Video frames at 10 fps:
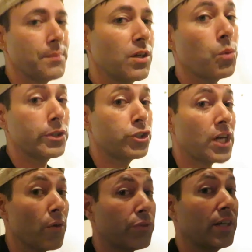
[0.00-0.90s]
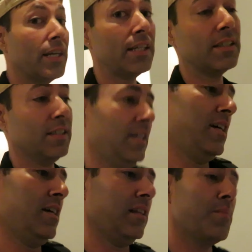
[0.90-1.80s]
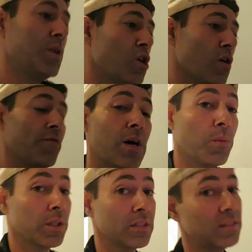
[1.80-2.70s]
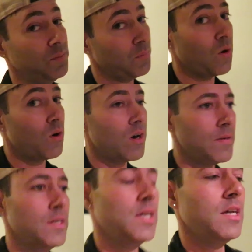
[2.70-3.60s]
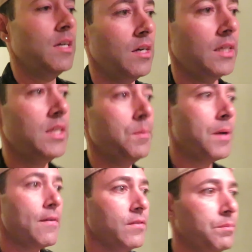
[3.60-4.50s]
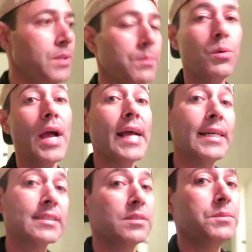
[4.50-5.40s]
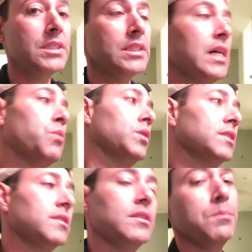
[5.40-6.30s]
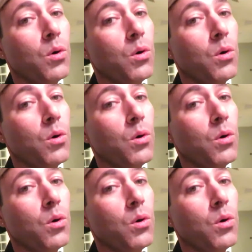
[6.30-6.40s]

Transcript: let me know what y'all think. Let me know if y'all wanna see more. I keep having people asking me, y'all wanna see